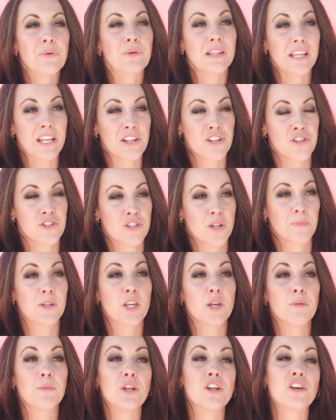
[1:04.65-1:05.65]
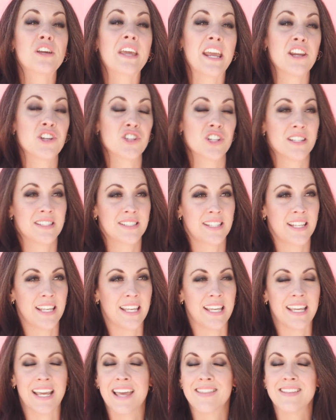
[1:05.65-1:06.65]
relationship, communication is
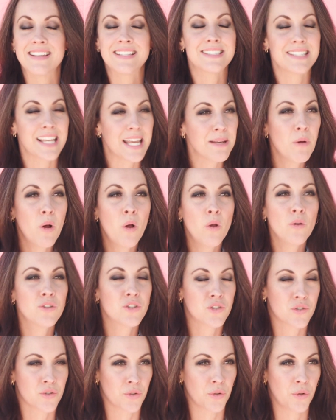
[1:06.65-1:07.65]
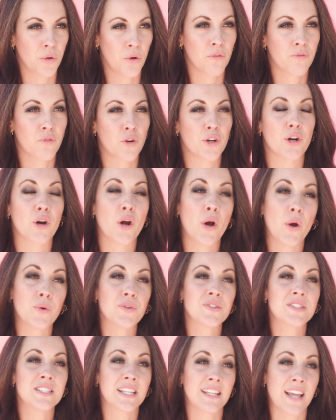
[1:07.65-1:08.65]
key, and the same holds true for your
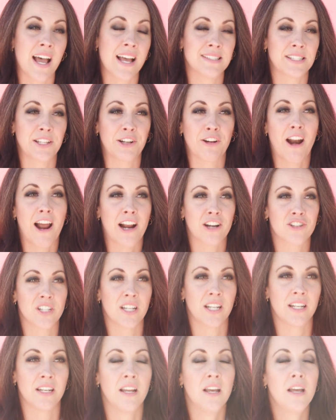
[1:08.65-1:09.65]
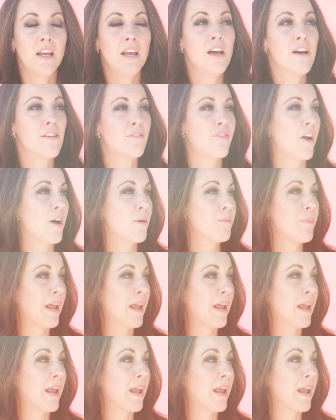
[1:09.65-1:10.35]
host-to-guest interaction. From